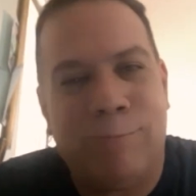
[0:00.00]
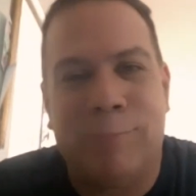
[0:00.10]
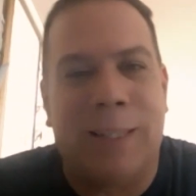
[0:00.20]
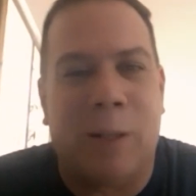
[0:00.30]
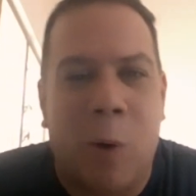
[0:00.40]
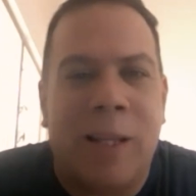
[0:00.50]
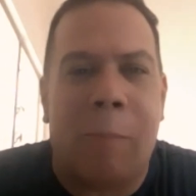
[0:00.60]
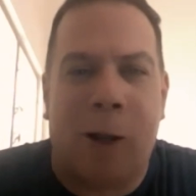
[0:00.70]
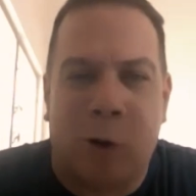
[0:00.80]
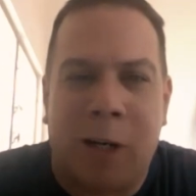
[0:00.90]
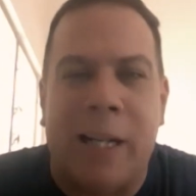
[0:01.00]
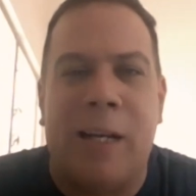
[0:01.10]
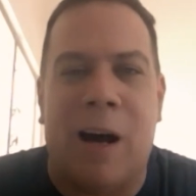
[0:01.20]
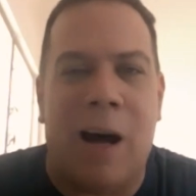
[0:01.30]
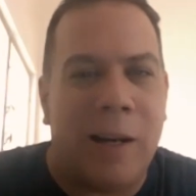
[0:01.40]
But the one time I look clean
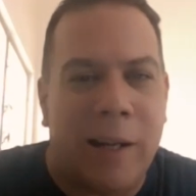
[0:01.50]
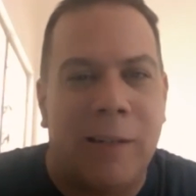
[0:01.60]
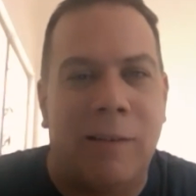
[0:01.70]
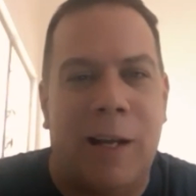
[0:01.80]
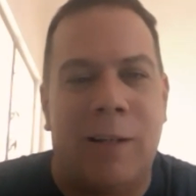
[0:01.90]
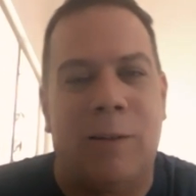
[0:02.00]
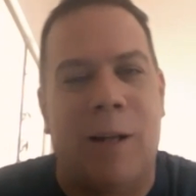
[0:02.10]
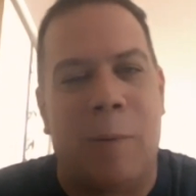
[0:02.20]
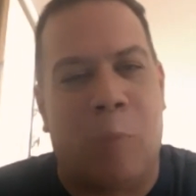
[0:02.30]
cut and